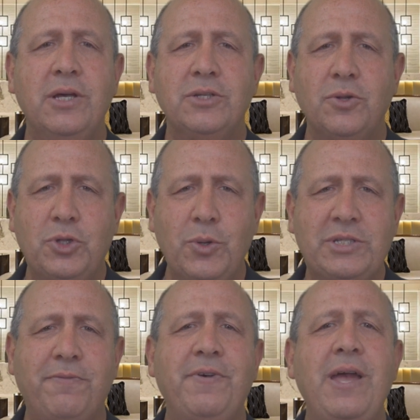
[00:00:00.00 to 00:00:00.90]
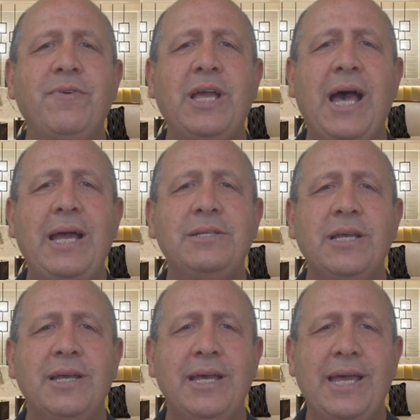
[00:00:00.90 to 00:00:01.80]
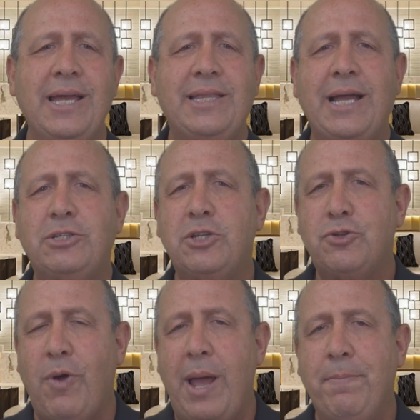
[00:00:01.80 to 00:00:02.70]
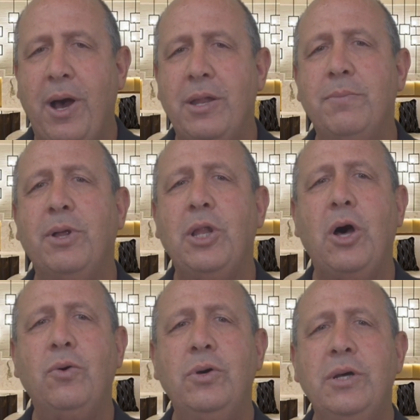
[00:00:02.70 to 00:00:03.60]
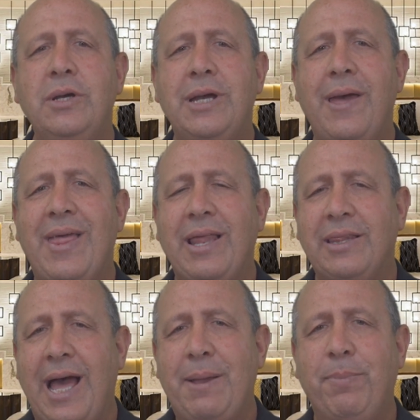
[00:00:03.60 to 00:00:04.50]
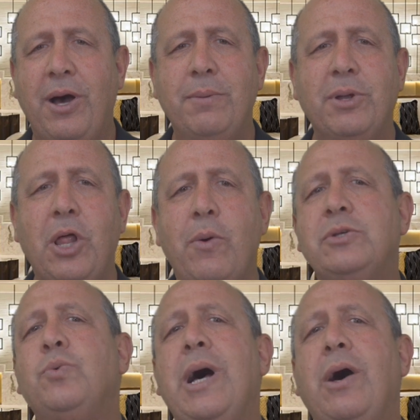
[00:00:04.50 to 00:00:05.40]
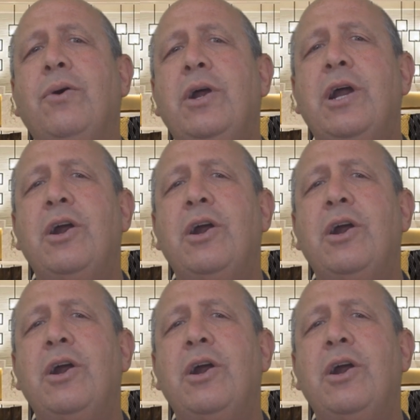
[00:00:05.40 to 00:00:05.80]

So do us a favor, guys. Hit that subscribe button below and that like button below as well.